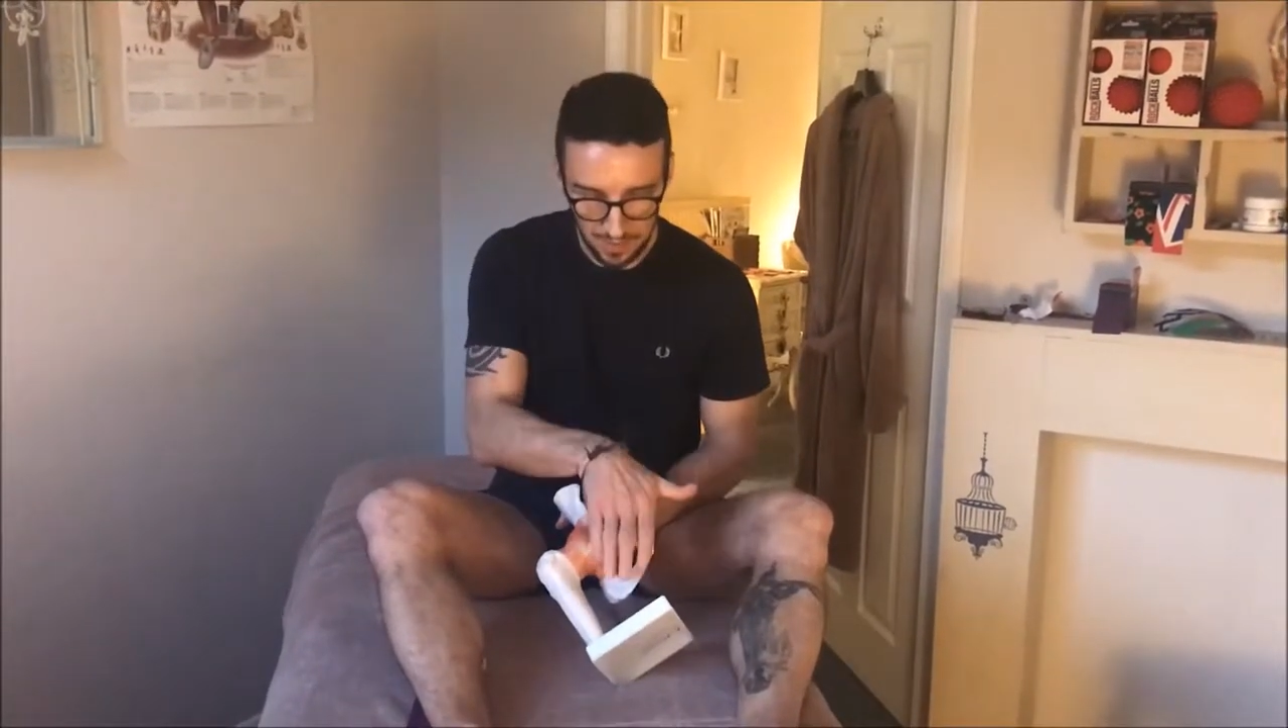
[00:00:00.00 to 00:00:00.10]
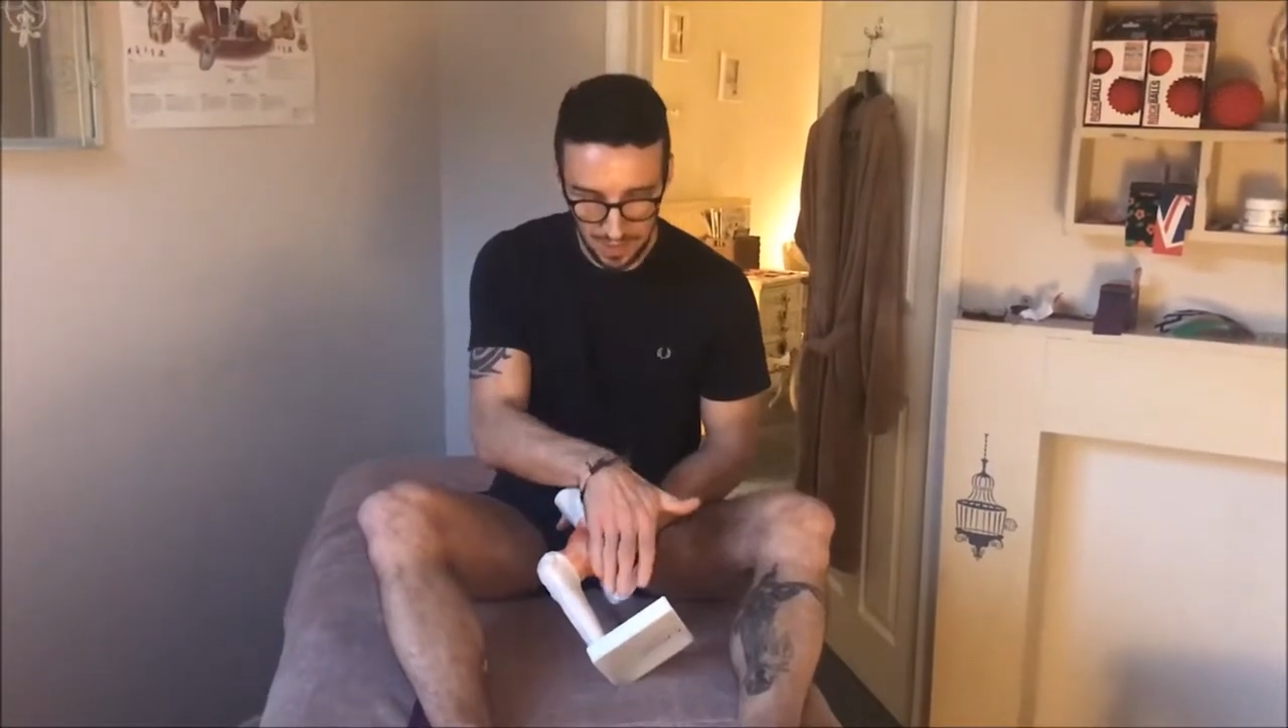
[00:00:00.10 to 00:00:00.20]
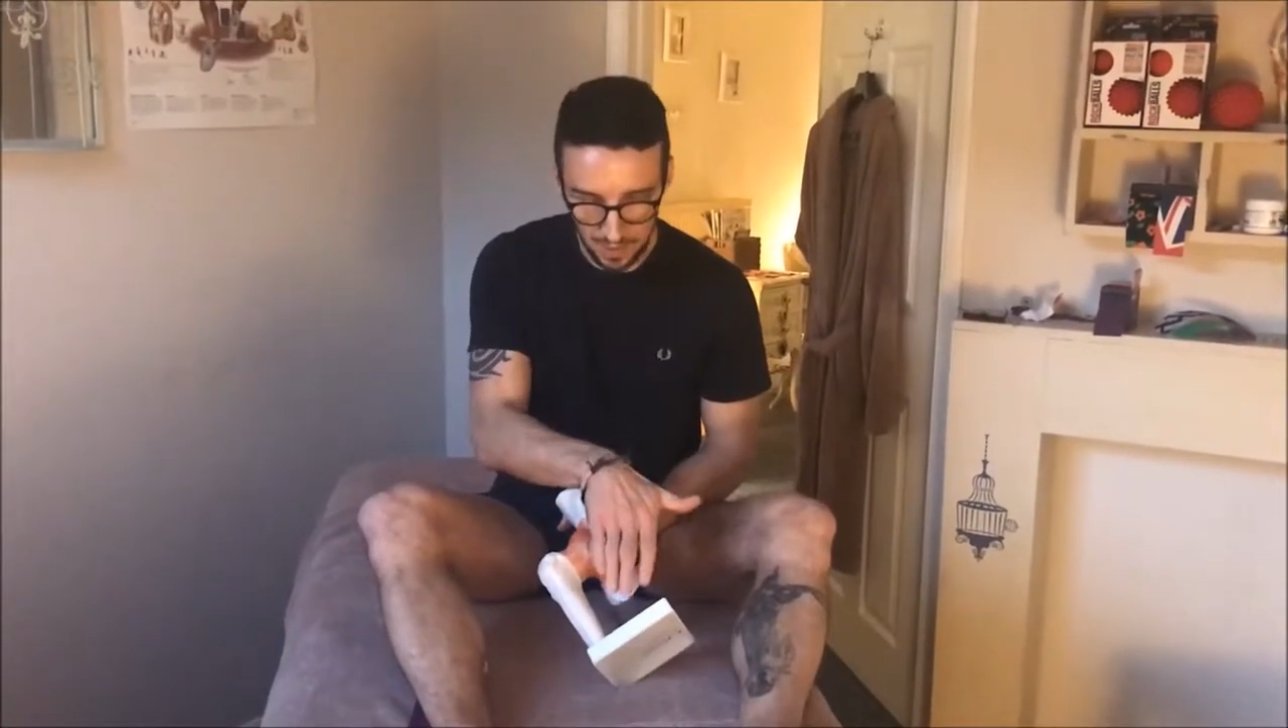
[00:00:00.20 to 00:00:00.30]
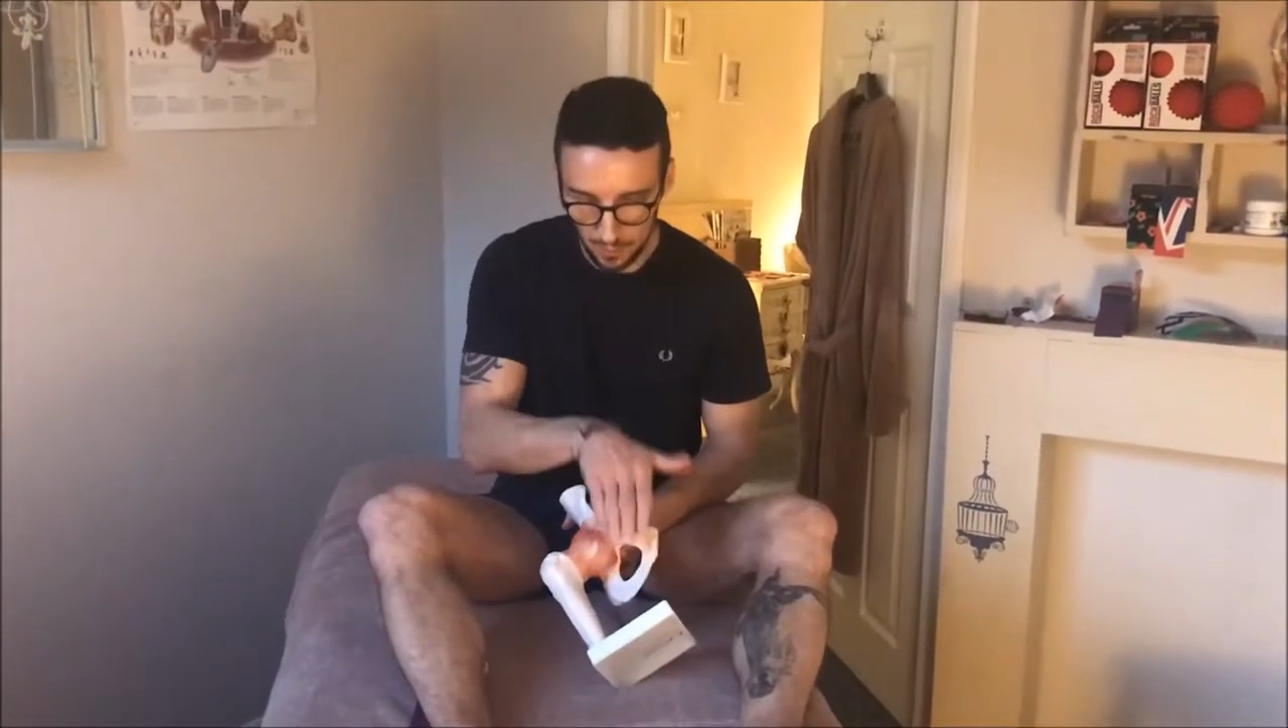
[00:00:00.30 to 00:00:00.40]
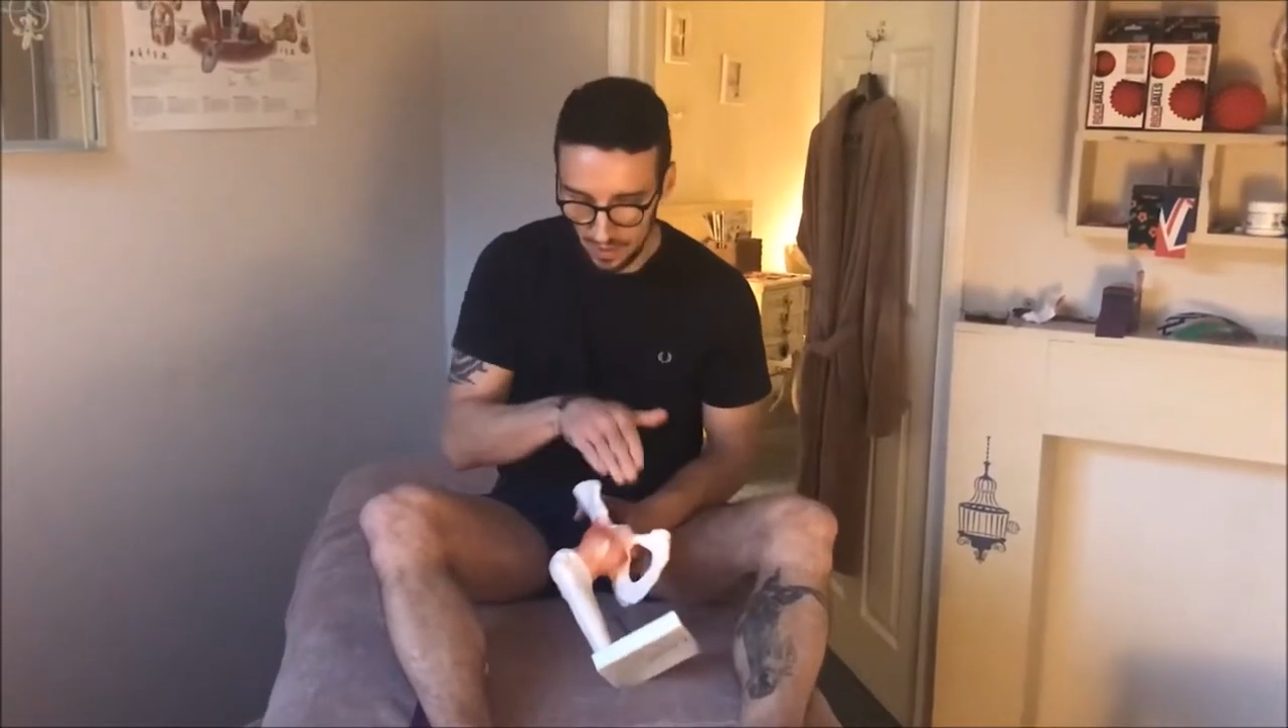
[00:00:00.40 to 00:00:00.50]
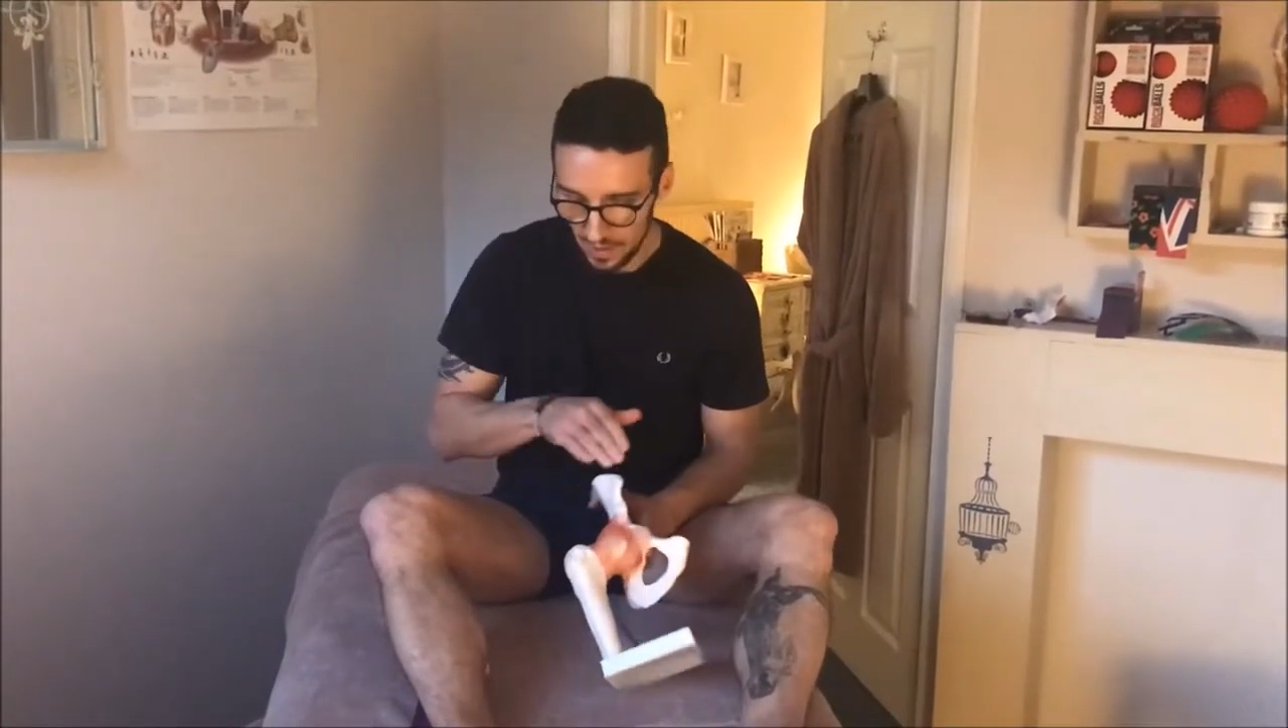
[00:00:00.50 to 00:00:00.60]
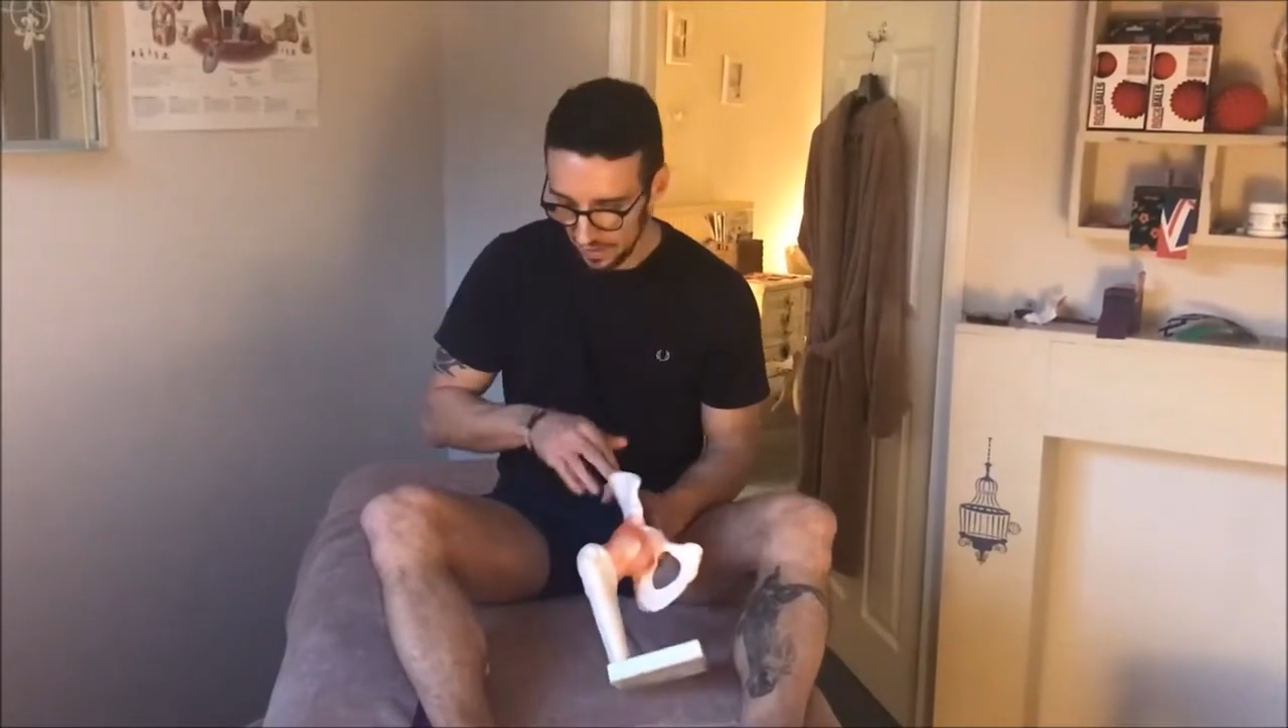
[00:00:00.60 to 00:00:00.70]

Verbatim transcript: down